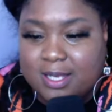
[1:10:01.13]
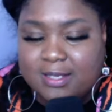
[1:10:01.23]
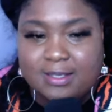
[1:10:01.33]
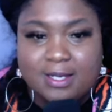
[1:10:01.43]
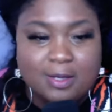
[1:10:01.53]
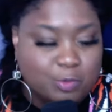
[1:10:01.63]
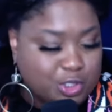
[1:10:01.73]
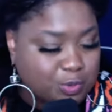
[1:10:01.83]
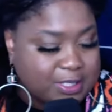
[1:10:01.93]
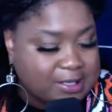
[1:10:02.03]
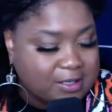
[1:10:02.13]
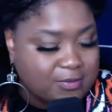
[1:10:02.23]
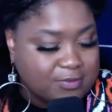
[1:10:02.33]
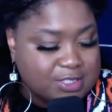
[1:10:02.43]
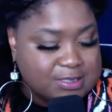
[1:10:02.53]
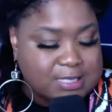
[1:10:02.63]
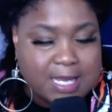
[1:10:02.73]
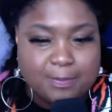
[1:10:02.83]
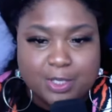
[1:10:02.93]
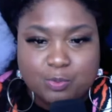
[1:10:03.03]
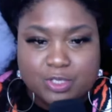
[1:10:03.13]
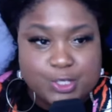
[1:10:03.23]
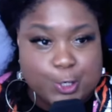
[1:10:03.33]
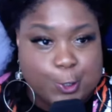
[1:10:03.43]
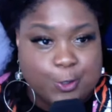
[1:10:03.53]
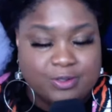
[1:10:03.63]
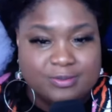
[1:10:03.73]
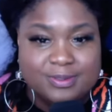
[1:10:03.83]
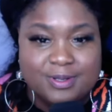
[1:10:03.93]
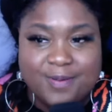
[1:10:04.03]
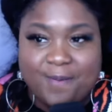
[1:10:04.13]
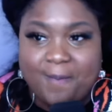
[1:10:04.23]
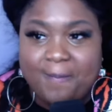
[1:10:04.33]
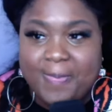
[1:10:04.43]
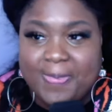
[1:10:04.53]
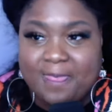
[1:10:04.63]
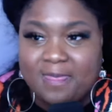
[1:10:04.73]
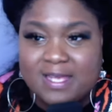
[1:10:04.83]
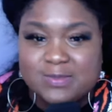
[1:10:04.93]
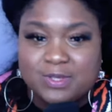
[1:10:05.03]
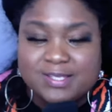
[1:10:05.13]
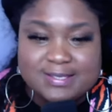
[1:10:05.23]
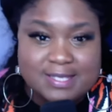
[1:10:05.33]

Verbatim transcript: And uh, when you give, just type in return. That's what the